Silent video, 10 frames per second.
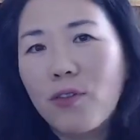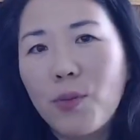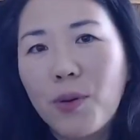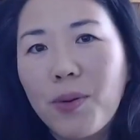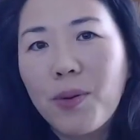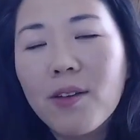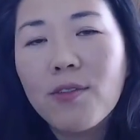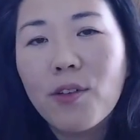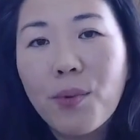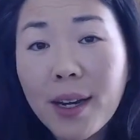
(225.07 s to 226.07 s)
if you're preparing
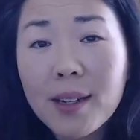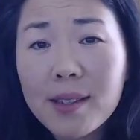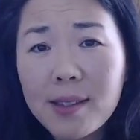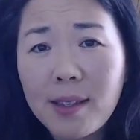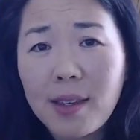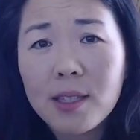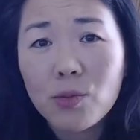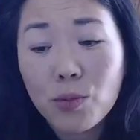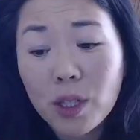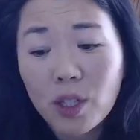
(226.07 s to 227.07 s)
for pregnancy,
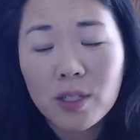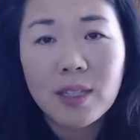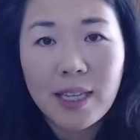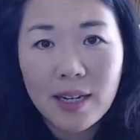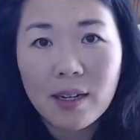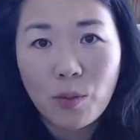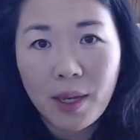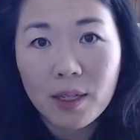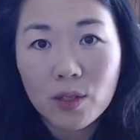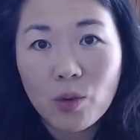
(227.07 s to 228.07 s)
it's really good to get an
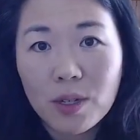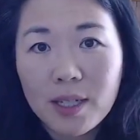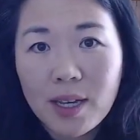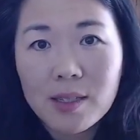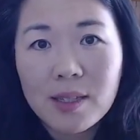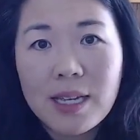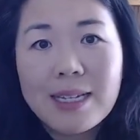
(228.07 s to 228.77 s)
omega score test